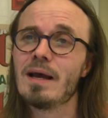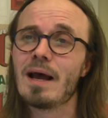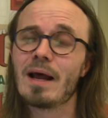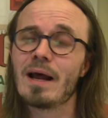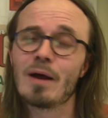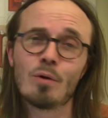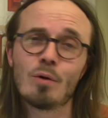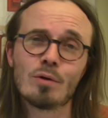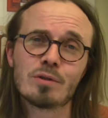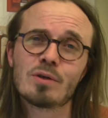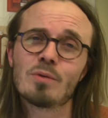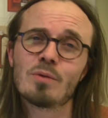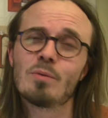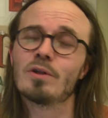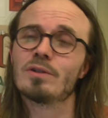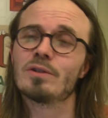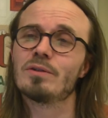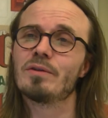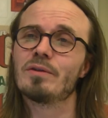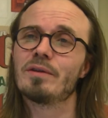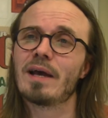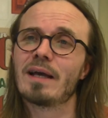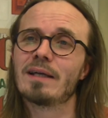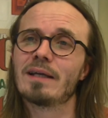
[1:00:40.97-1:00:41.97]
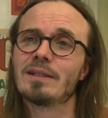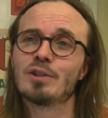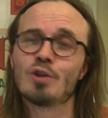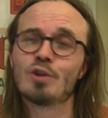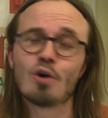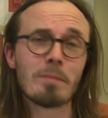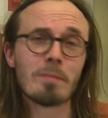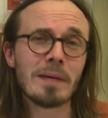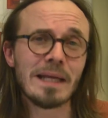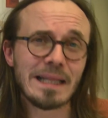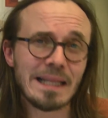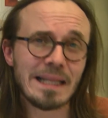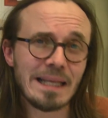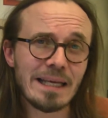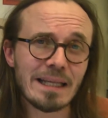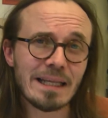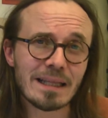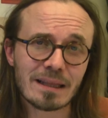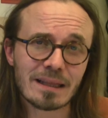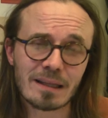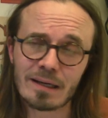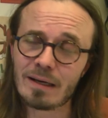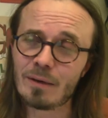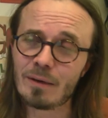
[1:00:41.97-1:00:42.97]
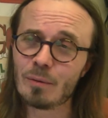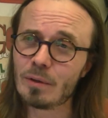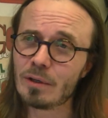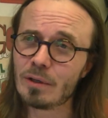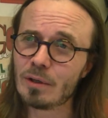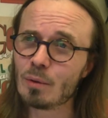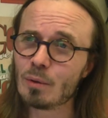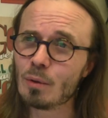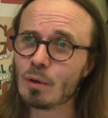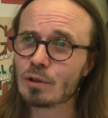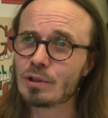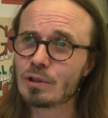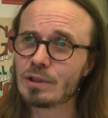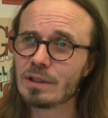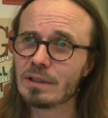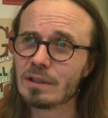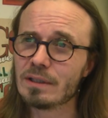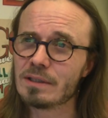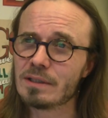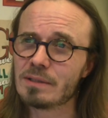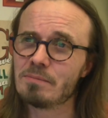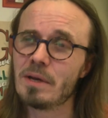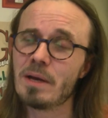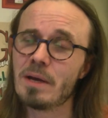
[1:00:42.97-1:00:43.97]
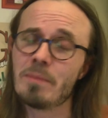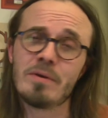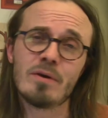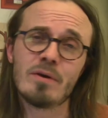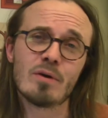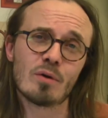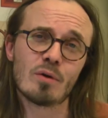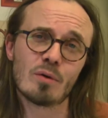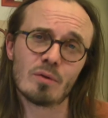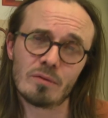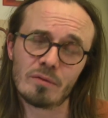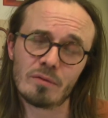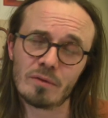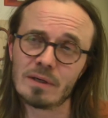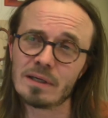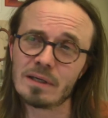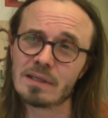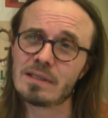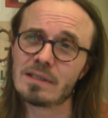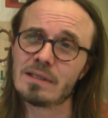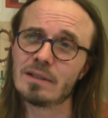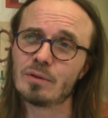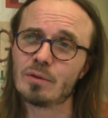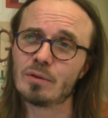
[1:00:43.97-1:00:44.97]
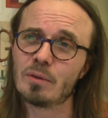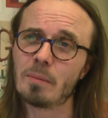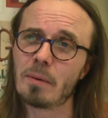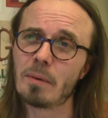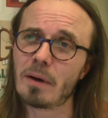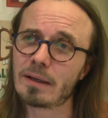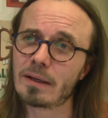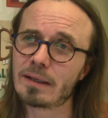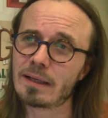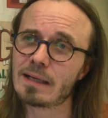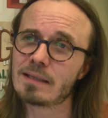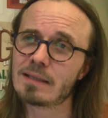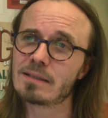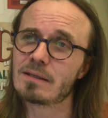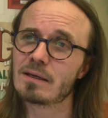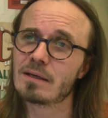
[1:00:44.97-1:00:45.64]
I also want to thank Tomi Tiittanen when you're watching this. Maybe you're listening to the podcast.